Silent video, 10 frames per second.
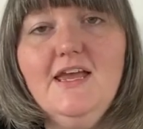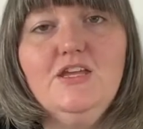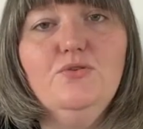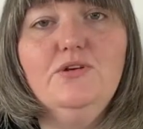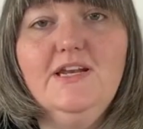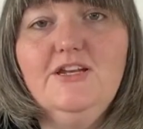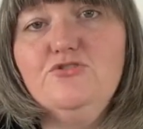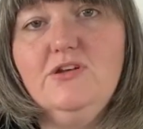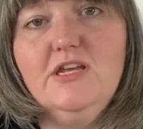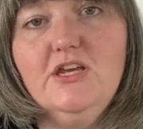You
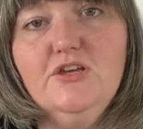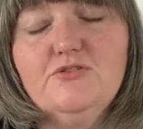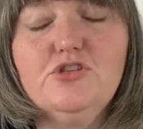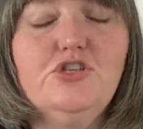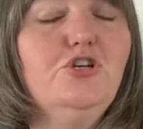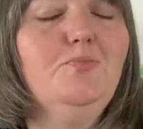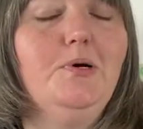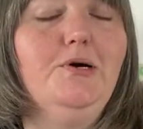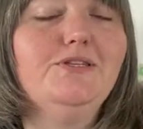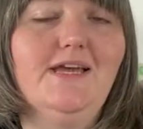literally used 2
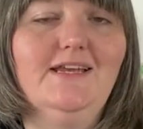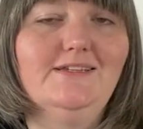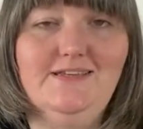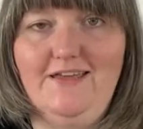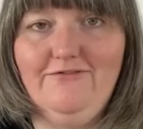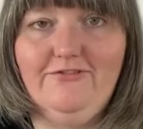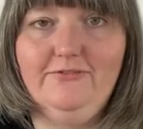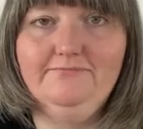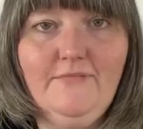pots and a sieve.